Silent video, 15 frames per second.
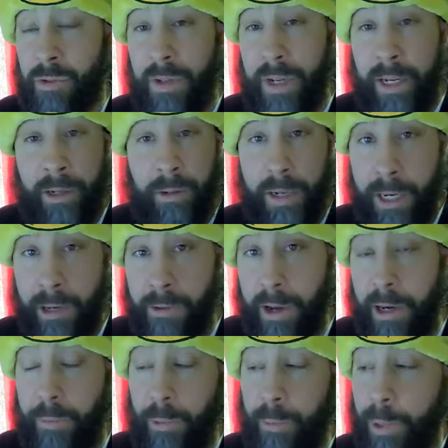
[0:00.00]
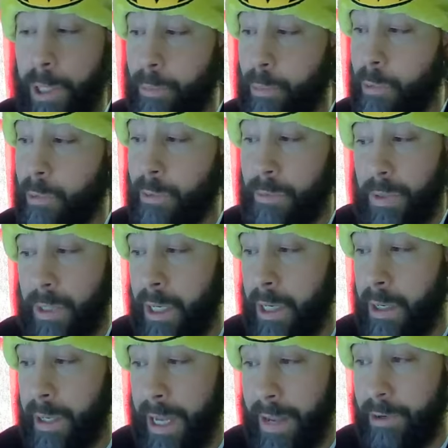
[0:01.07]
in- incredible people,
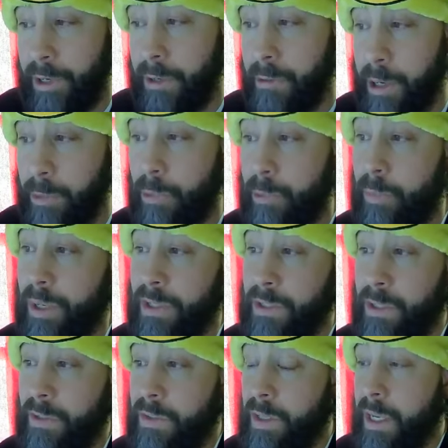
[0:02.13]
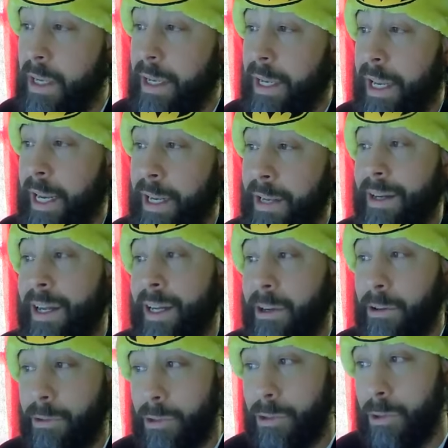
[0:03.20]
uh, have an incredible business. And I
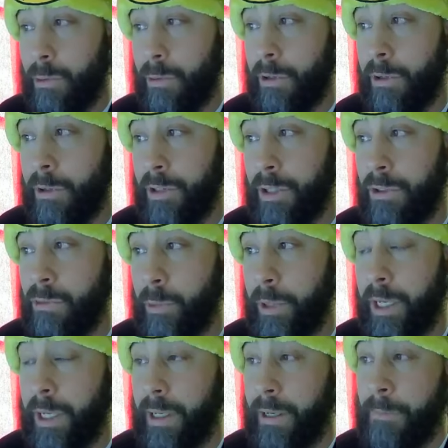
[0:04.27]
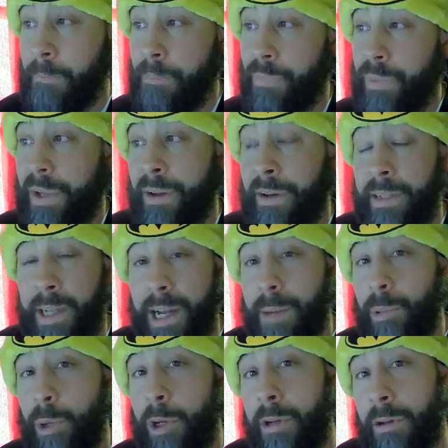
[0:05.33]
also learned this week, on
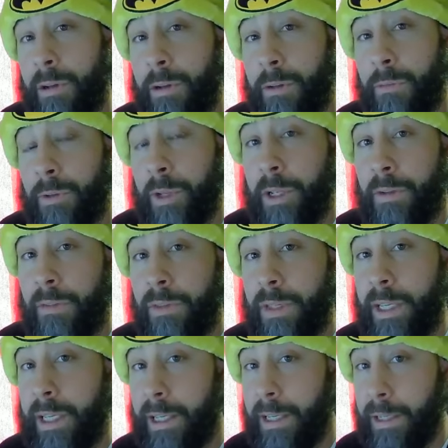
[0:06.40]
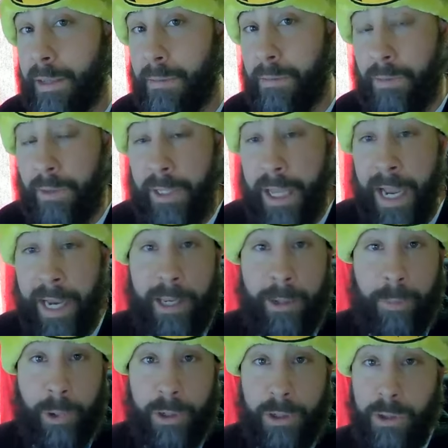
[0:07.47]
top of the the
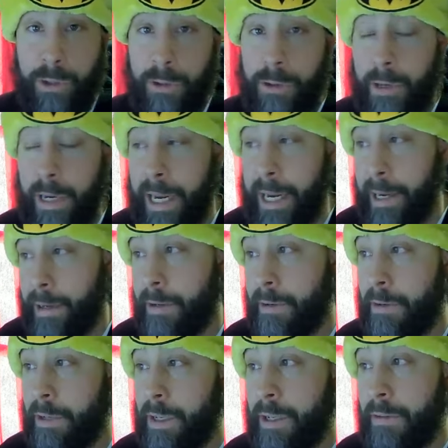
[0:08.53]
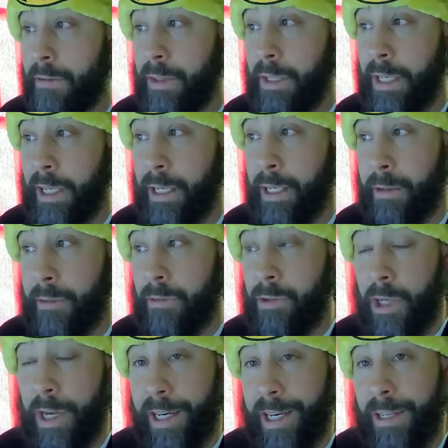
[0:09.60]
acupuncture and the
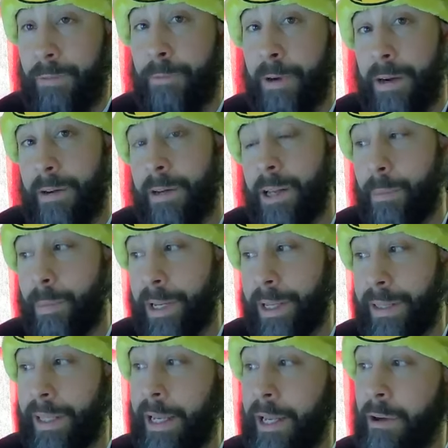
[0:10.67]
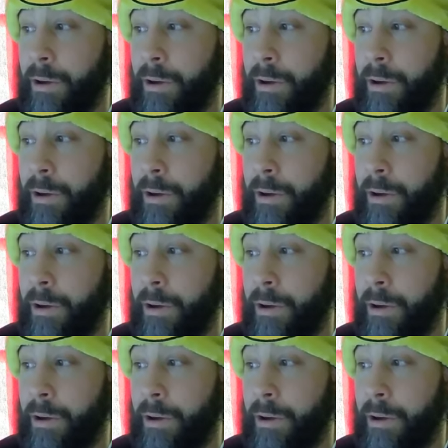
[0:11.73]
Chinese fire cupping, they